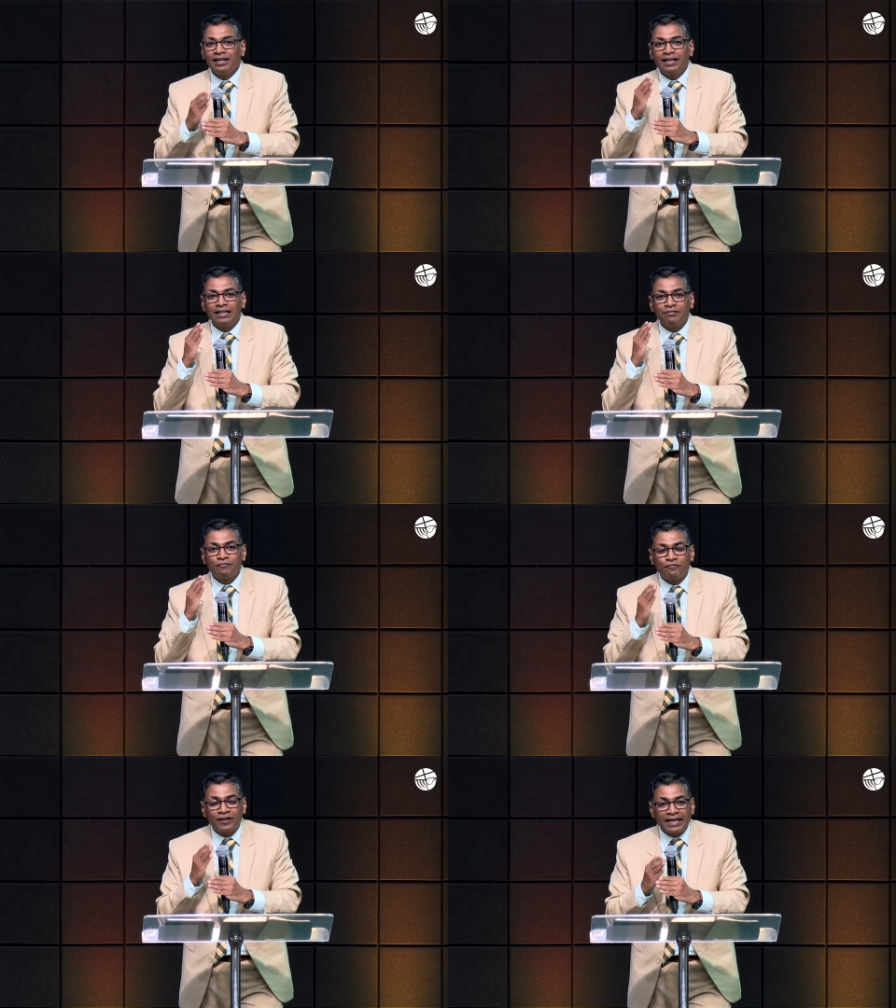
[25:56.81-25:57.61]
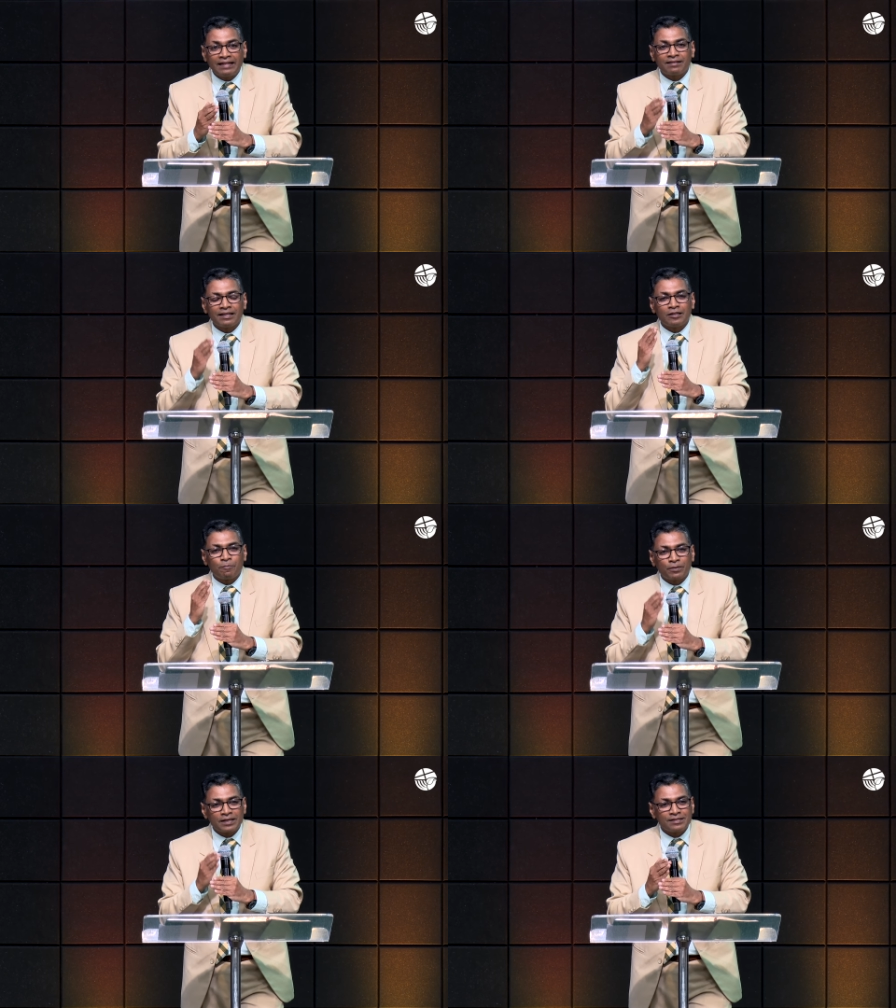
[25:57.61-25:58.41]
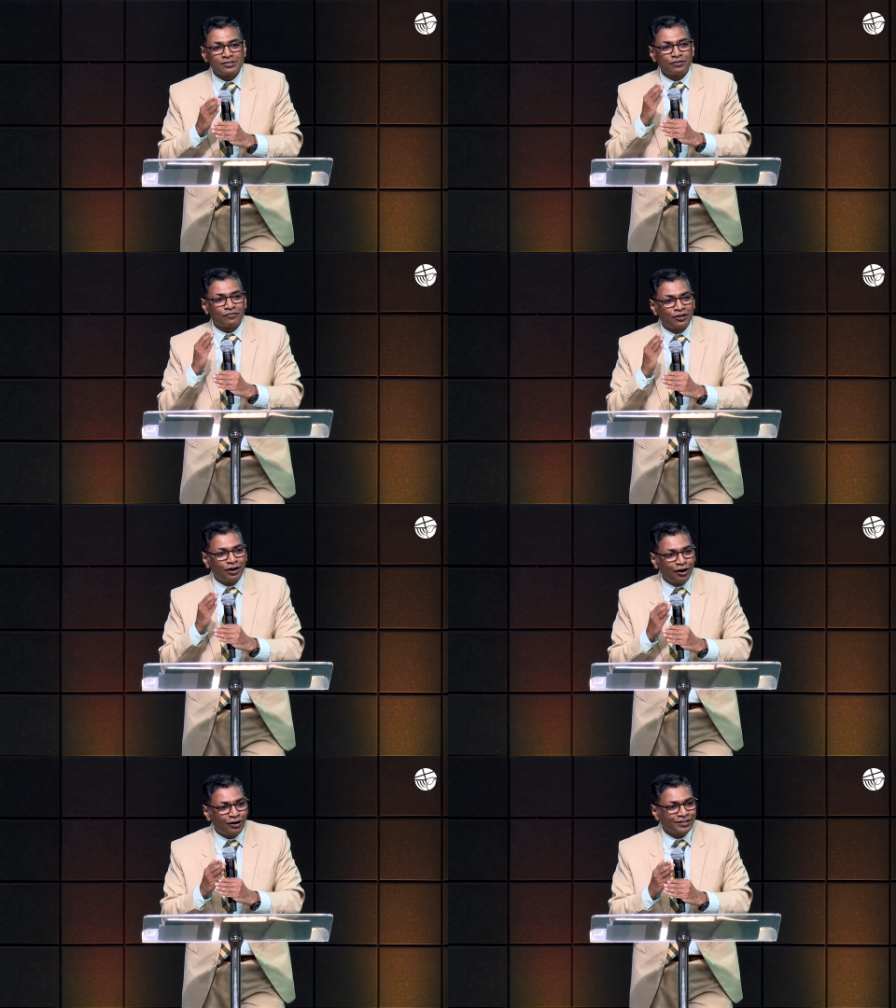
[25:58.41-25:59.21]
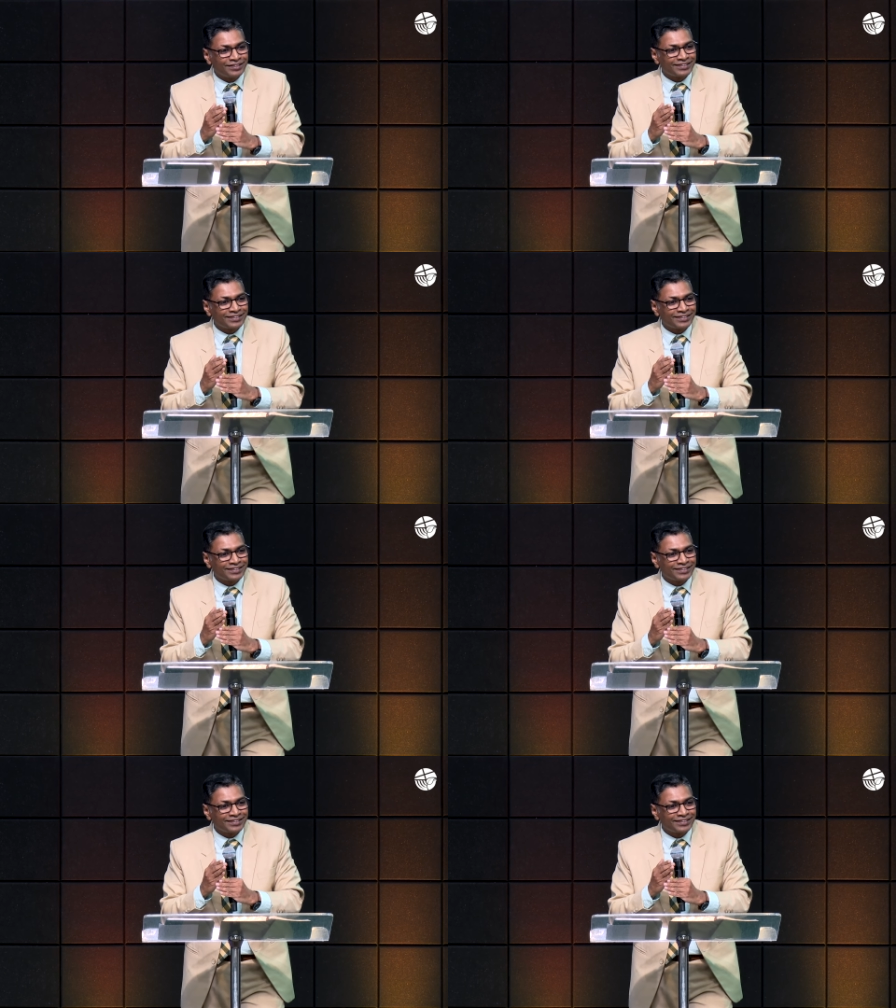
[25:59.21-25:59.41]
in faith in the presence of God,